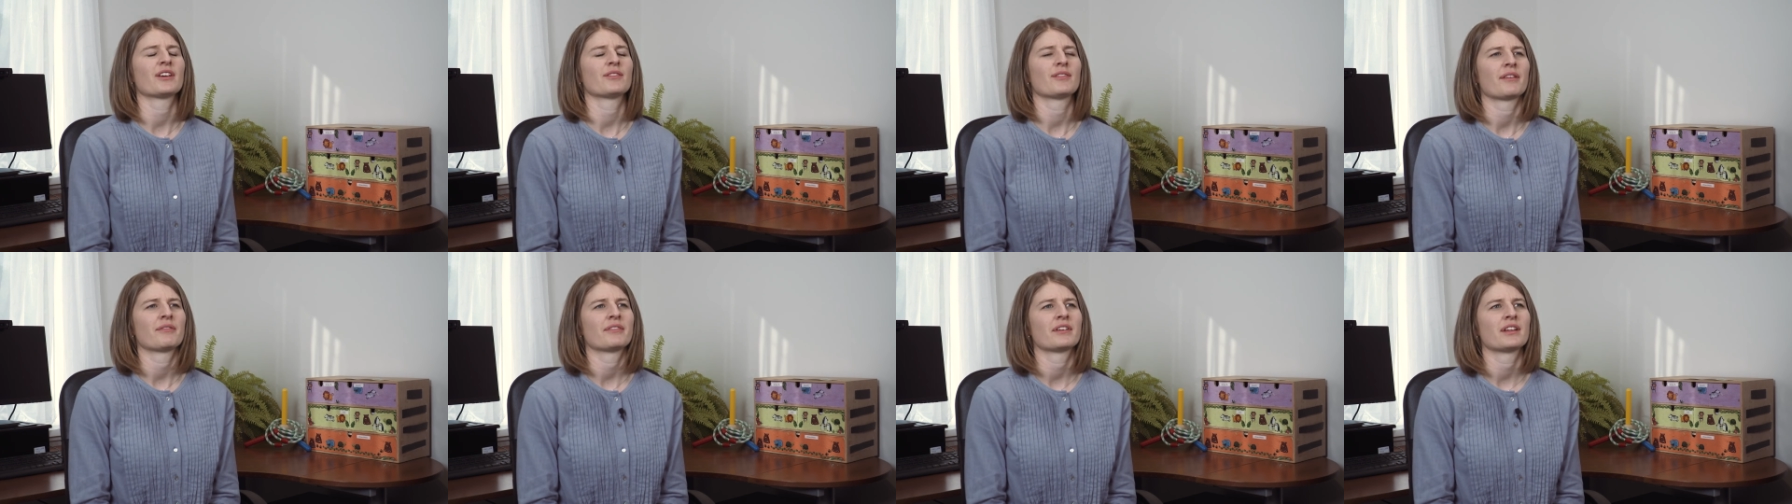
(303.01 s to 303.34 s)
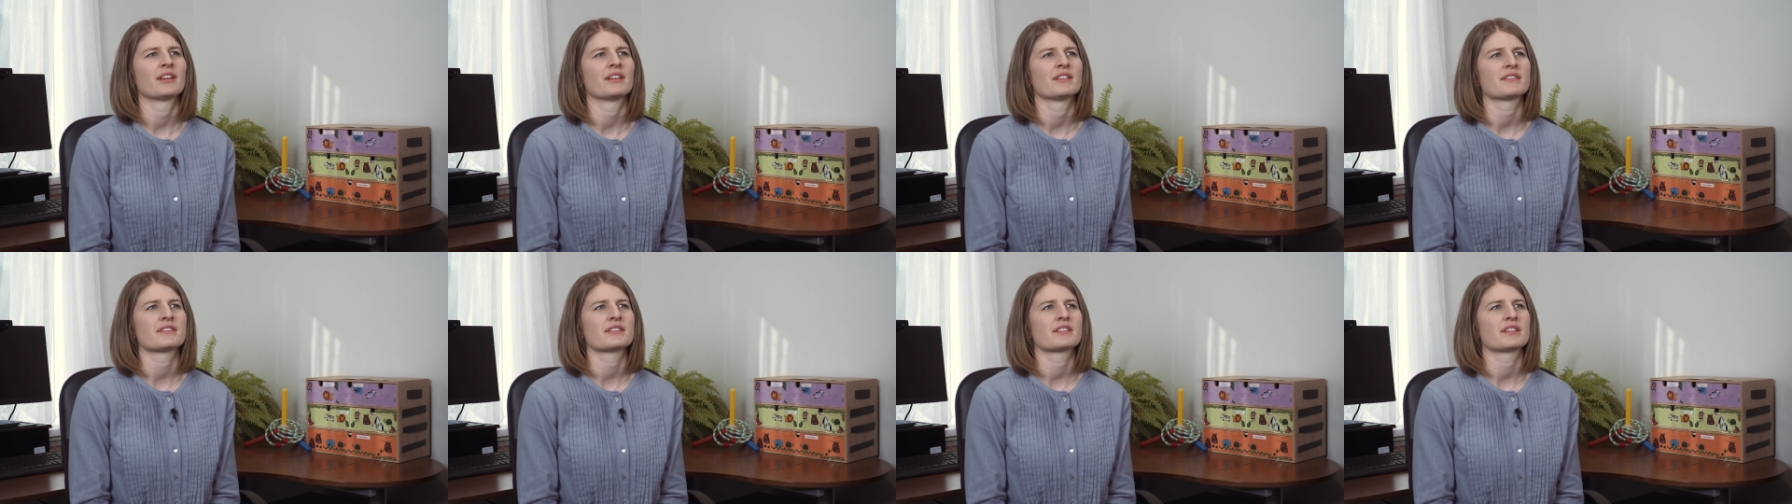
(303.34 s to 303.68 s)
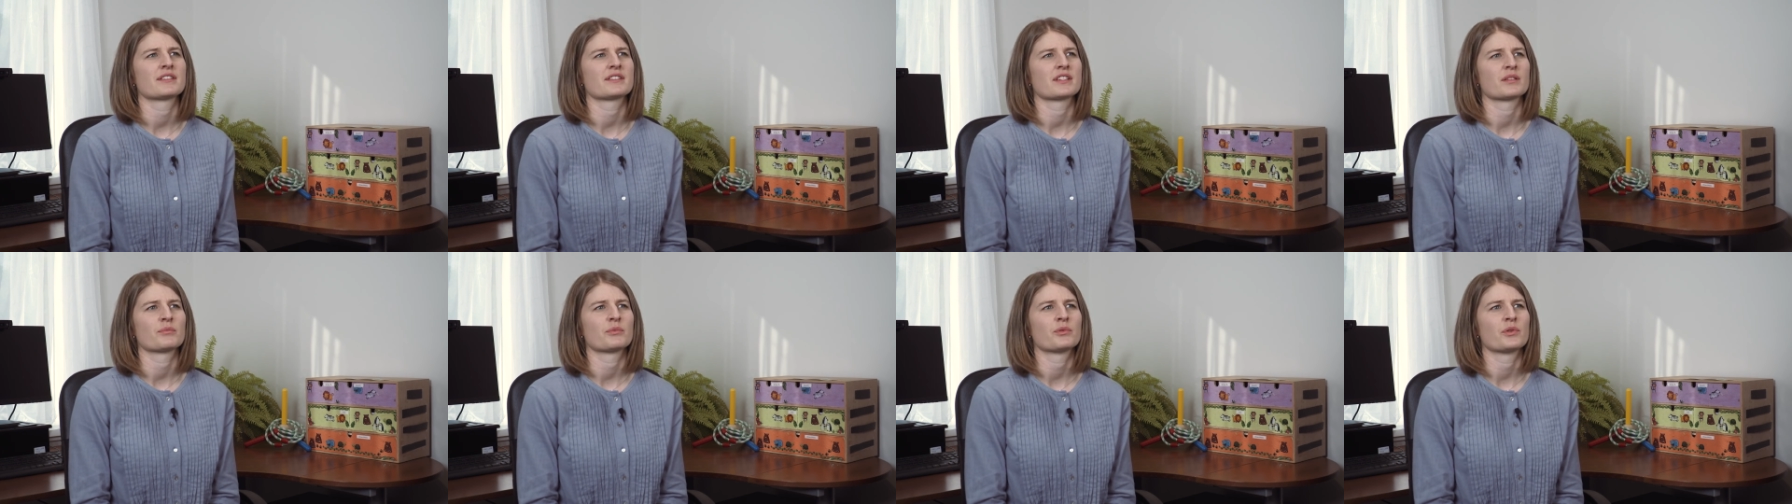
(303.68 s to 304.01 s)
of evidence
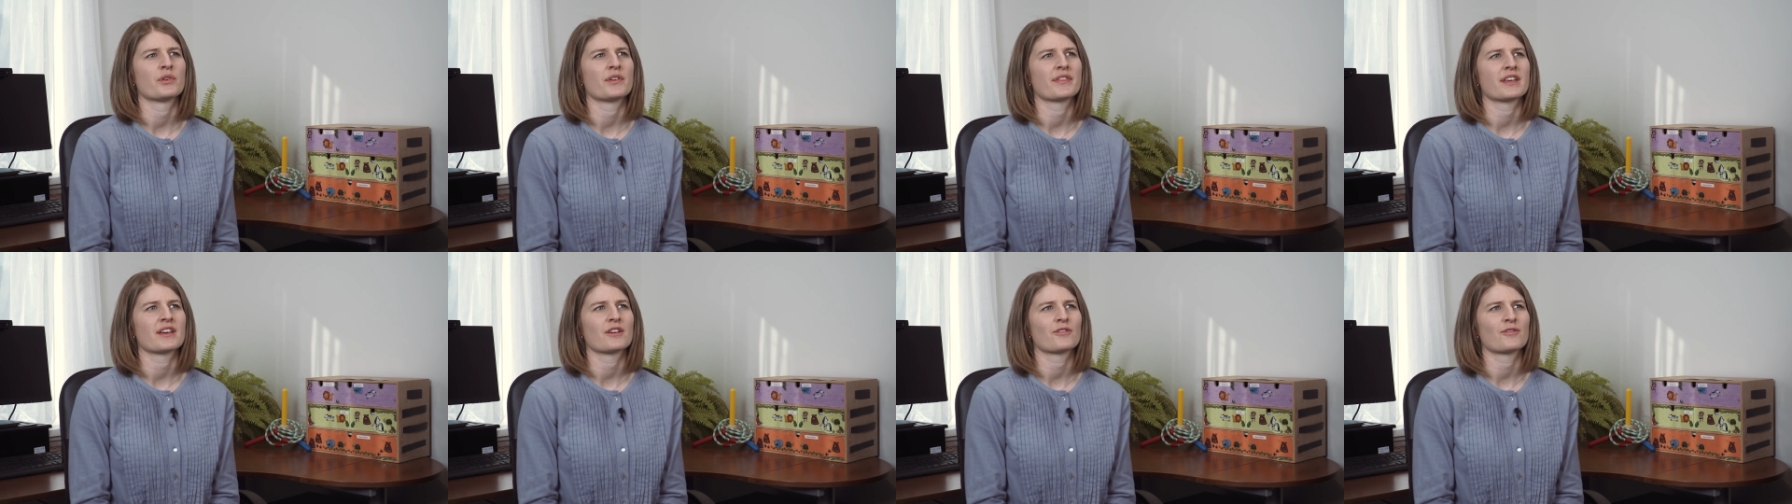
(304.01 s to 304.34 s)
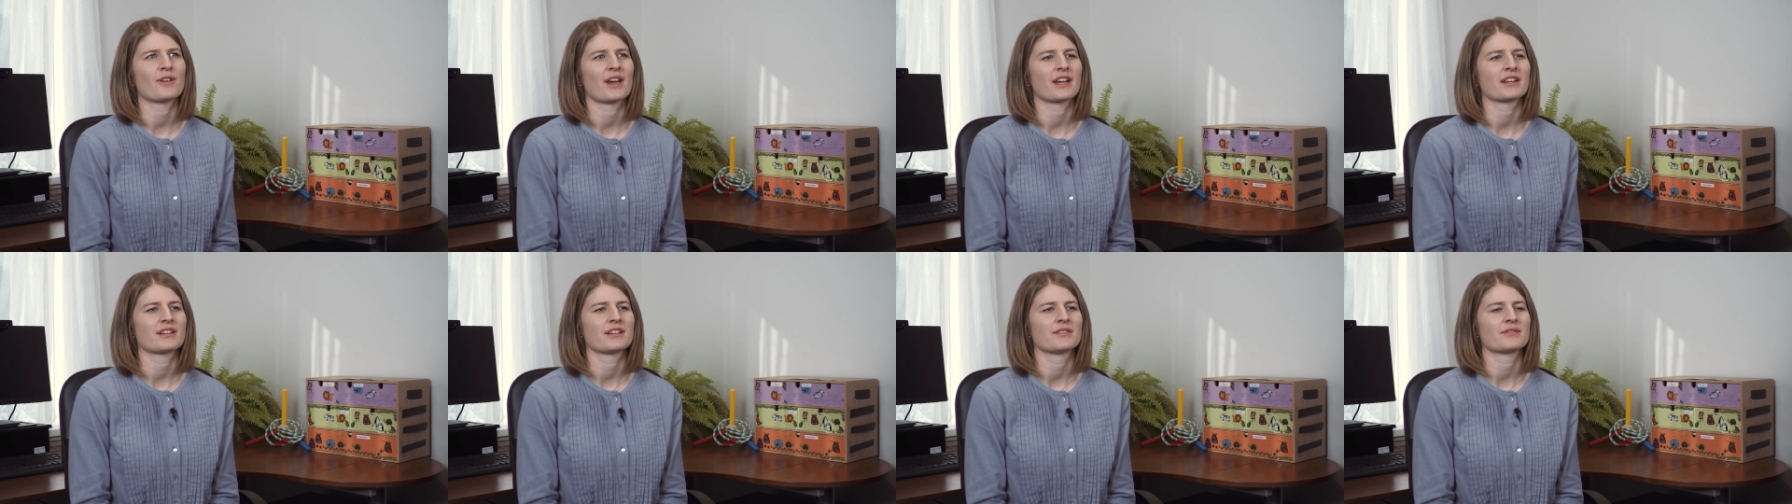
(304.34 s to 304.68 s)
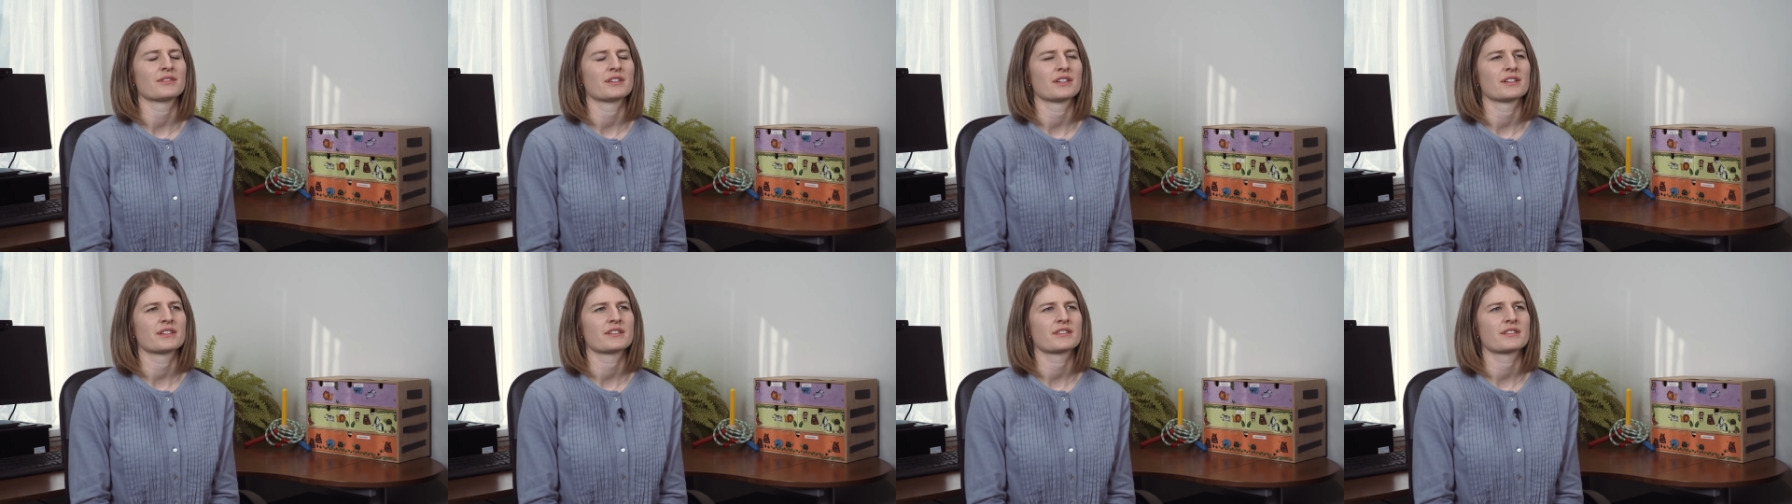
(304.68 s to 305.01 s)
to support the
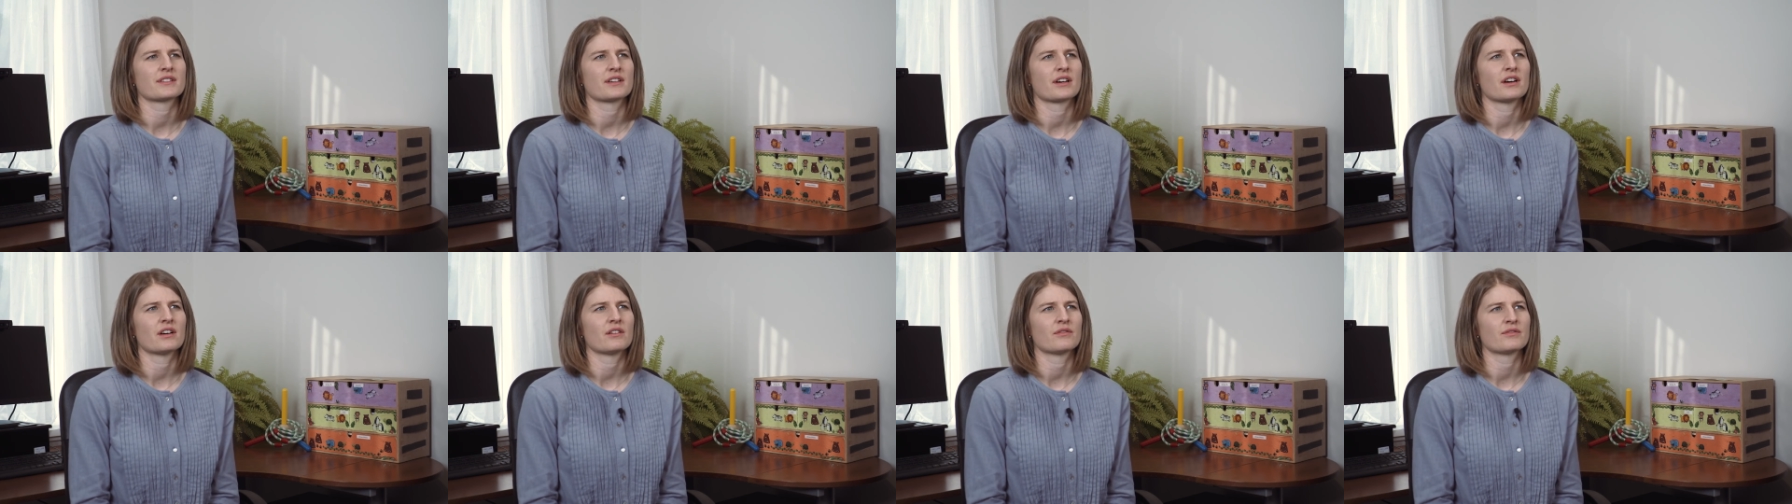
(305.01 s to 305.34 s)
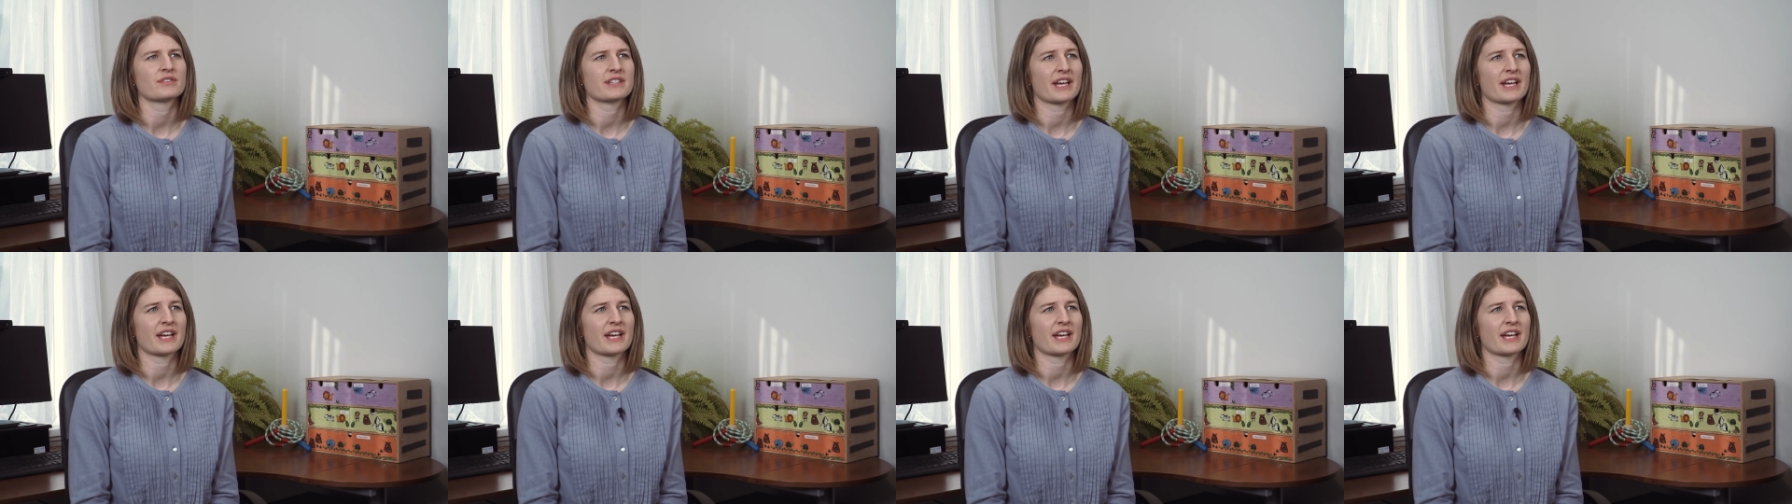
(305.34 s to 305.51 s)
effectiveness of